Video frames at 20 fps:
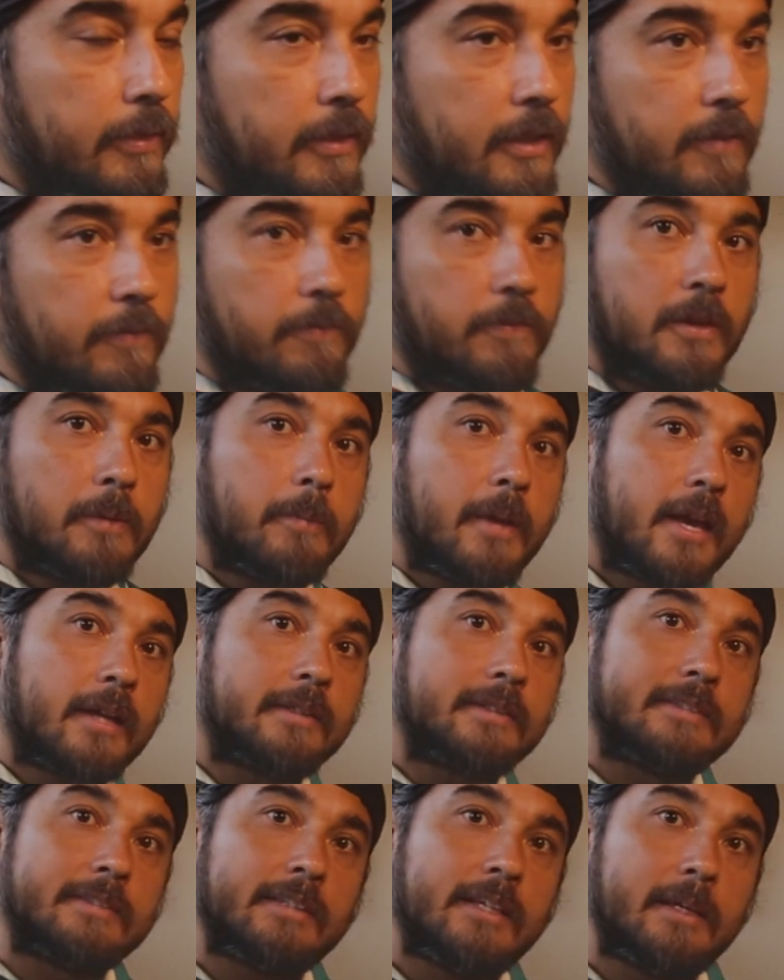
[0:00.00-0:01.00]
the
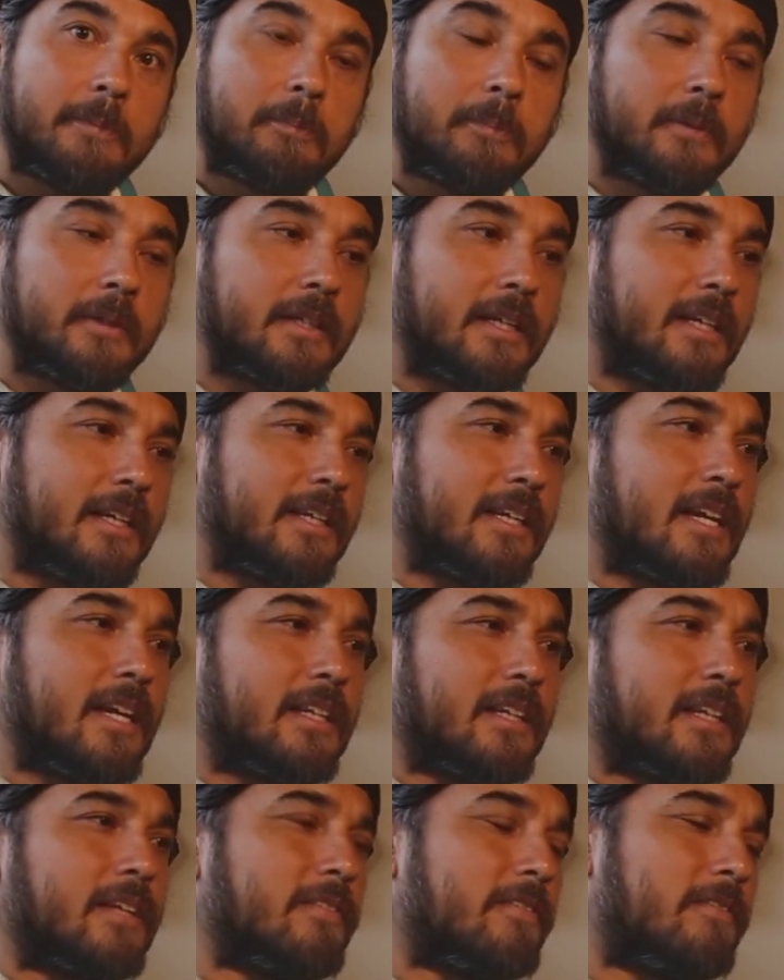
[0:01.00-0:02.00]
VMAX tip, I
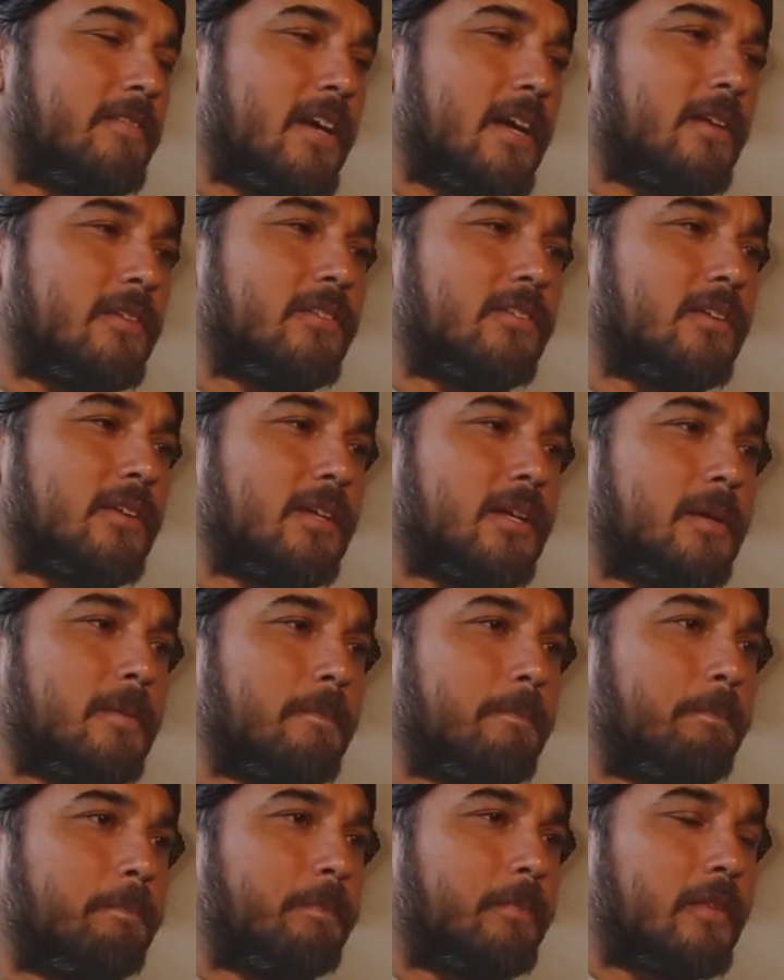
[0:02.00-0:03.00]
kind of found
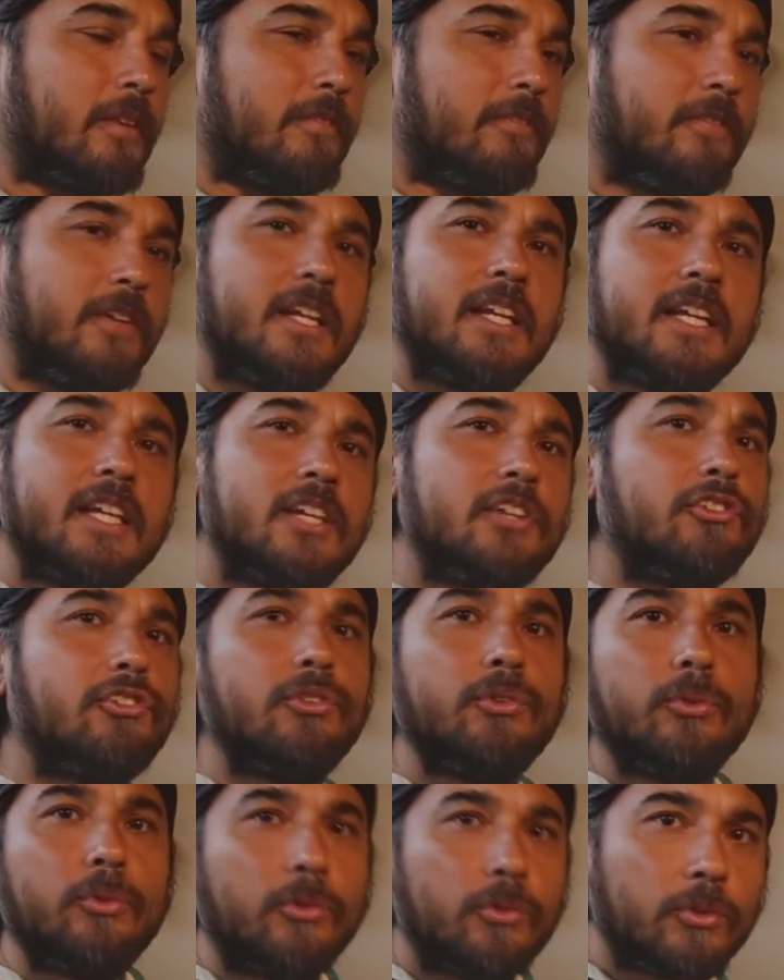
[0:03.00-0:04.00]
some feeding
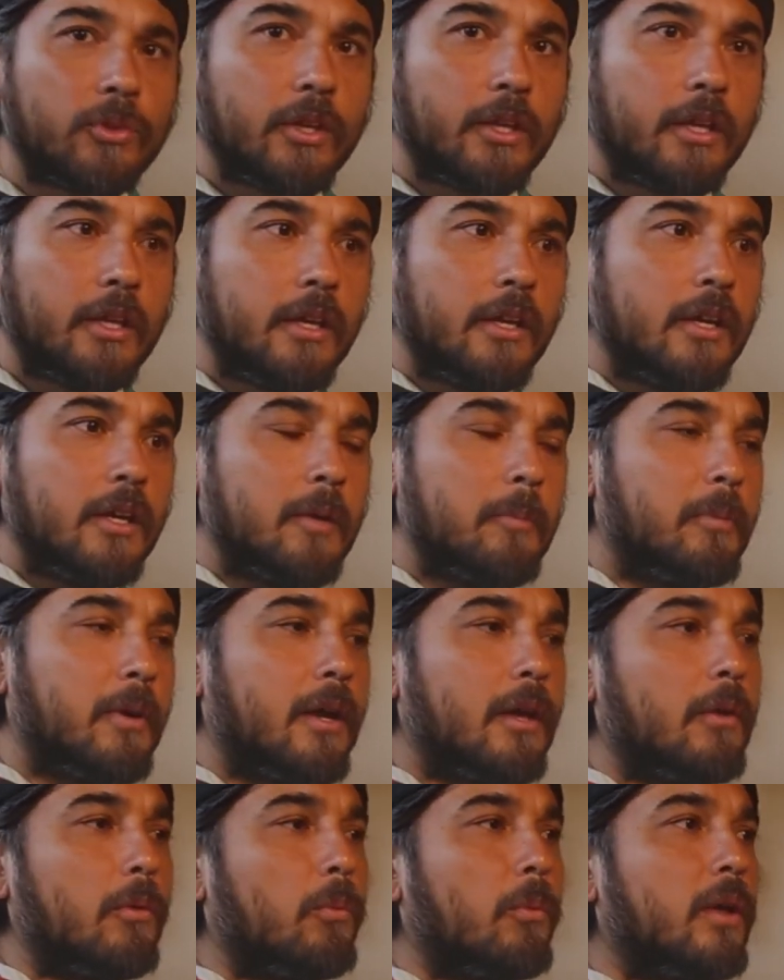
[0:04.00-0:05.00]
issues,
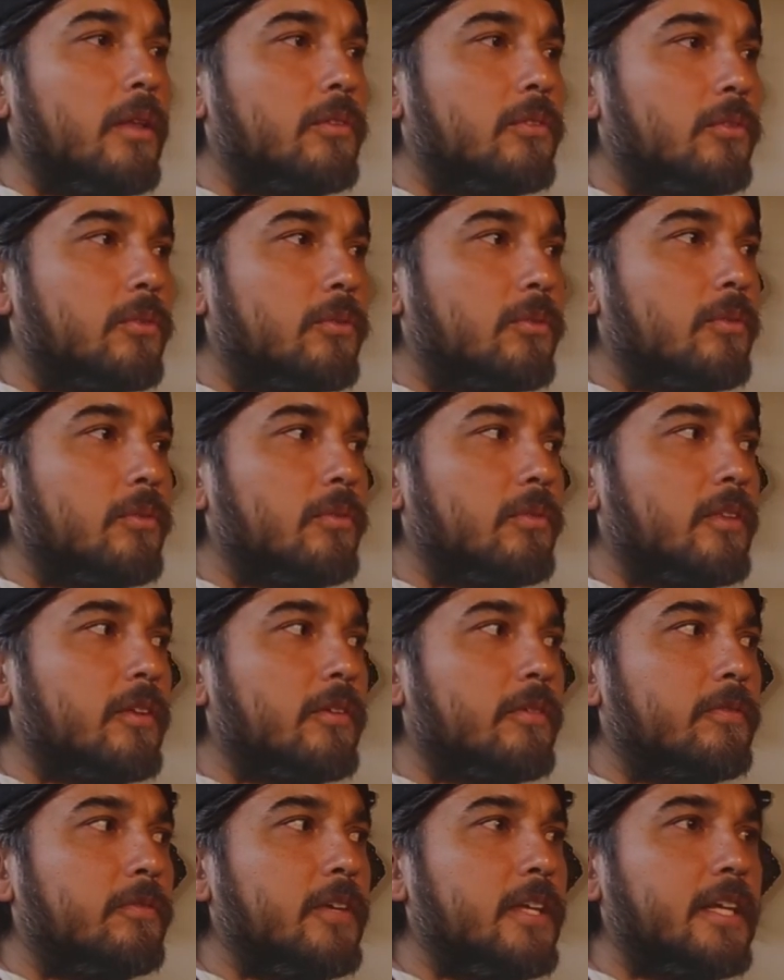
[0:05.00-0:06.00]
but once
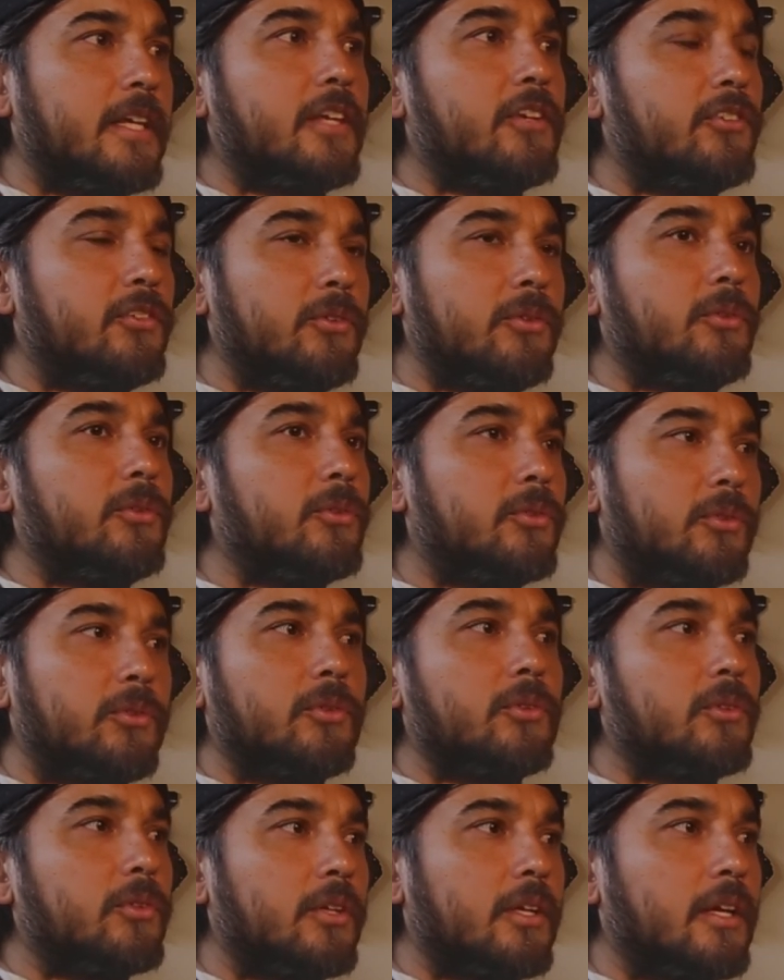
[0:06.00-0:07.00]
the feeding issues
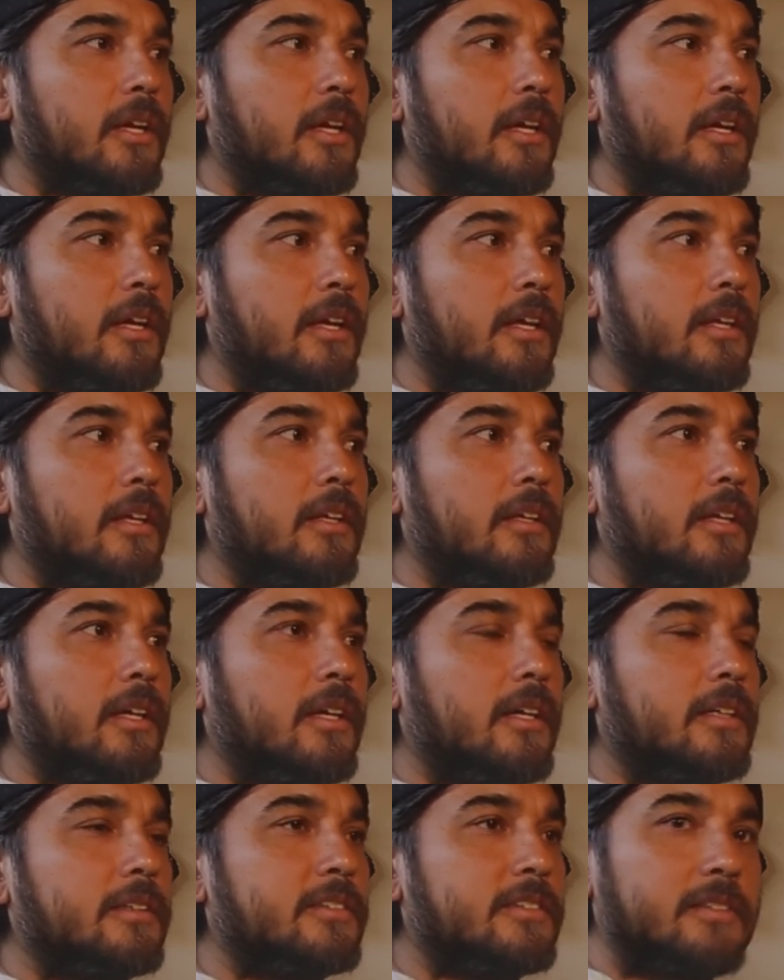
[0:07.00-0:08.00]

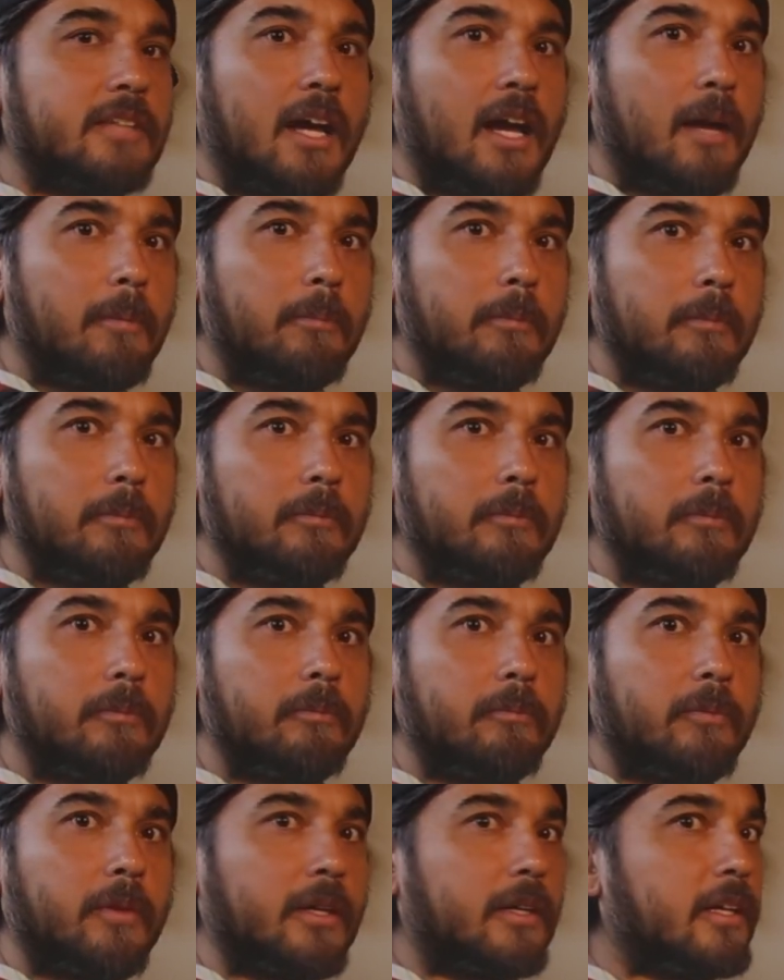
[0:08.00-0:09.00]
stop,
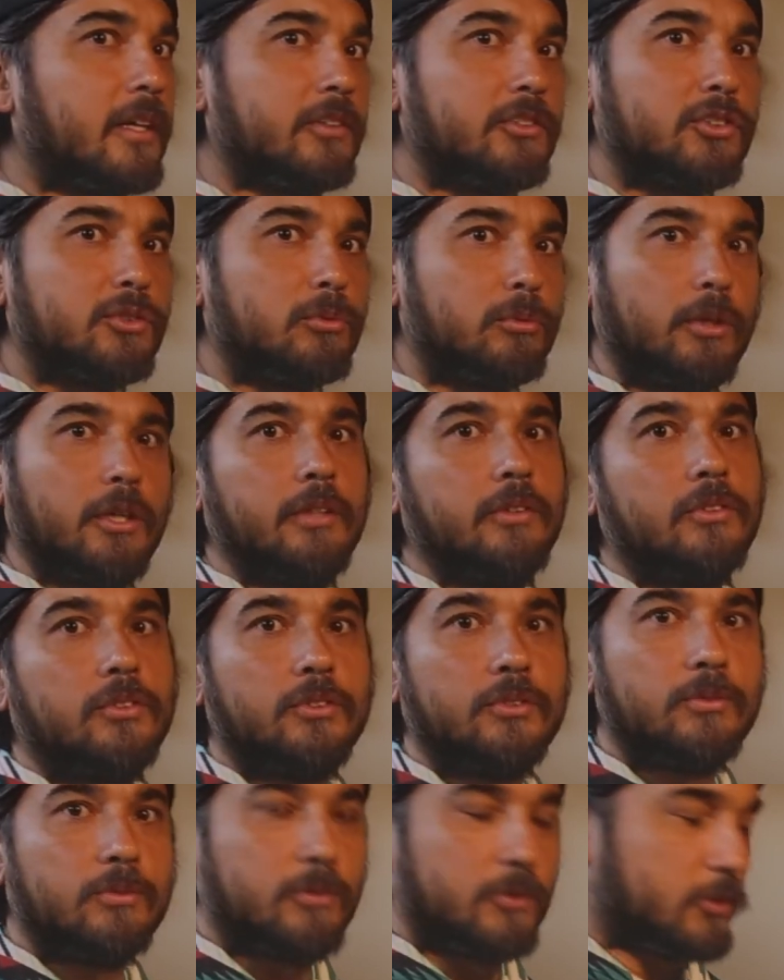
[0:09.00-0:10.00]
the gun just
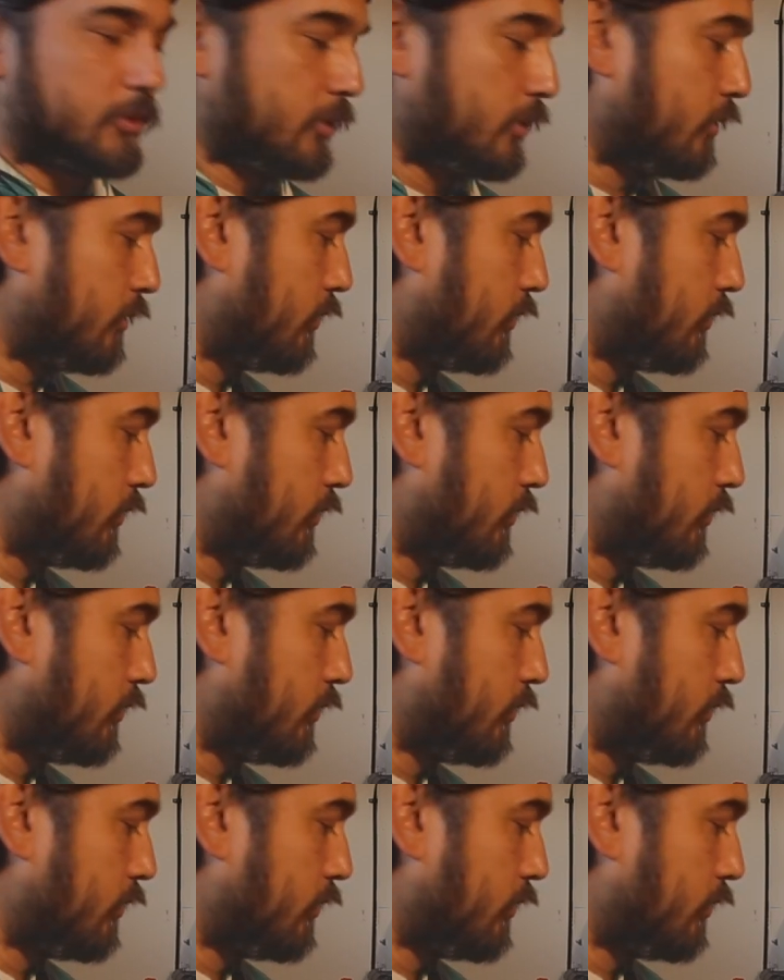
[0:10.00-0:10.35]
runs, so